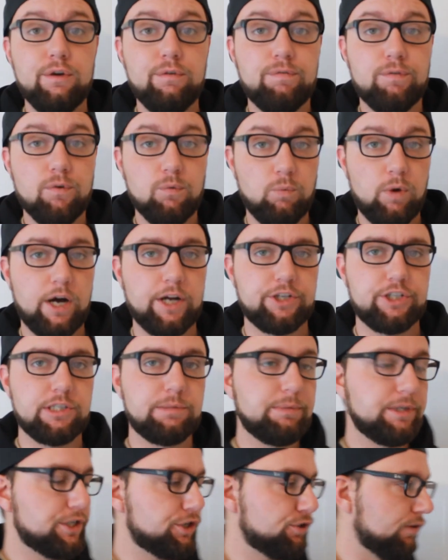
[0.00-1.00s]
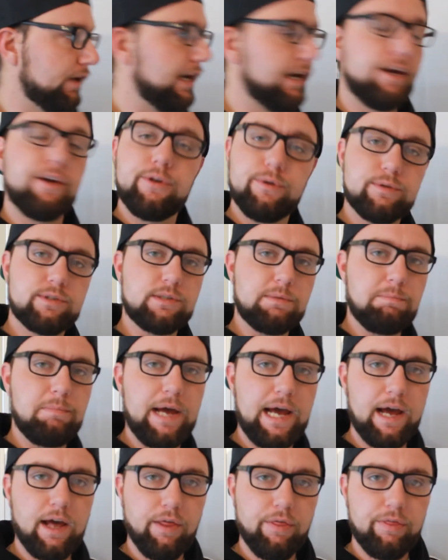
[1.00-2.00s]
you for watching me try to do some
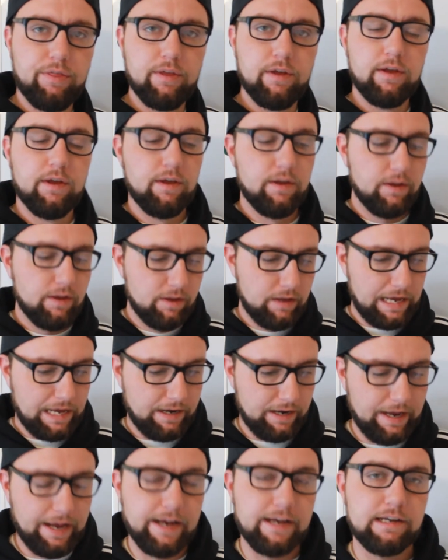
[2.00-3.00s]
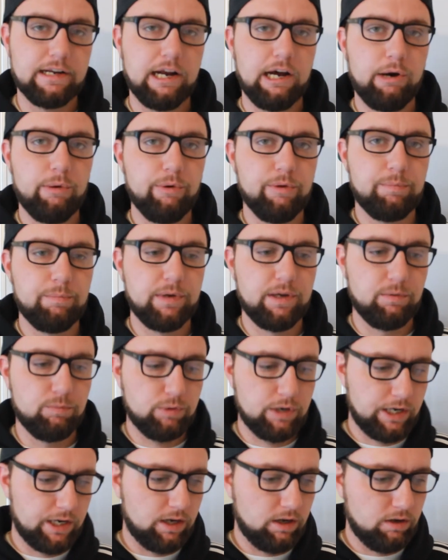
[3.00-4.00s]
math and hanging out with me
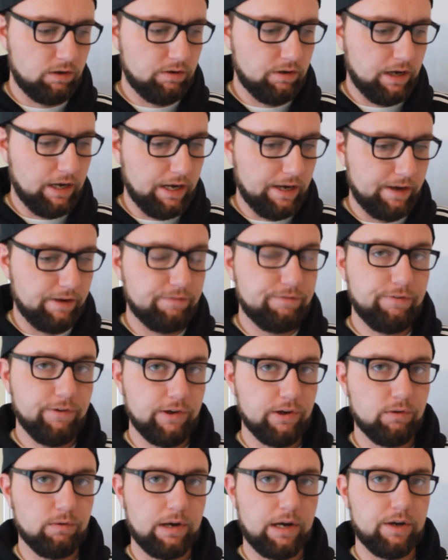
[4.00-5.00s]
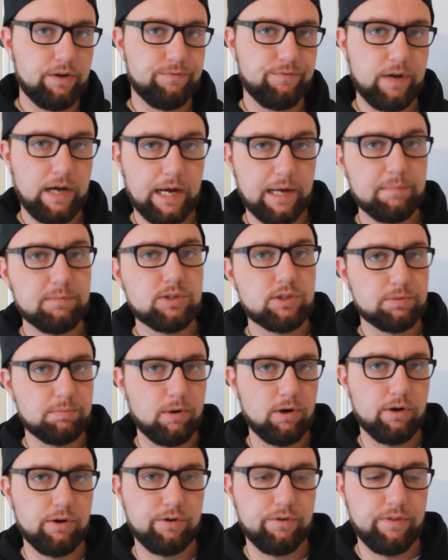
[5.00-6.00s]
while I figure out if I'm
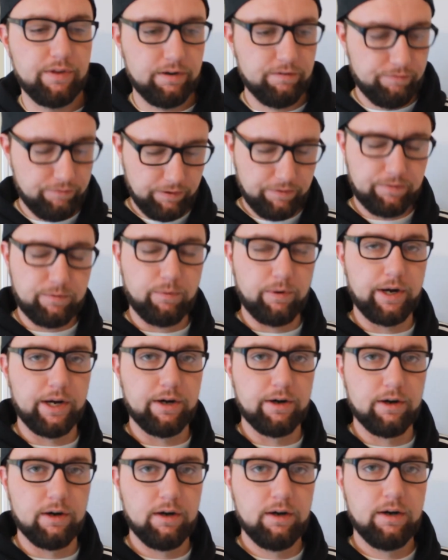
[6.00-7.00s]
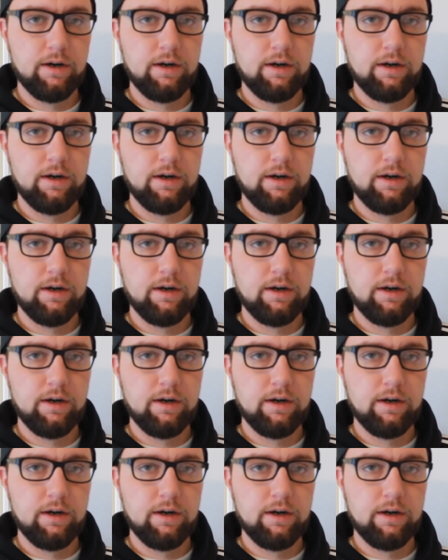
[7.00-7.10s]
smarter than a fifth grader.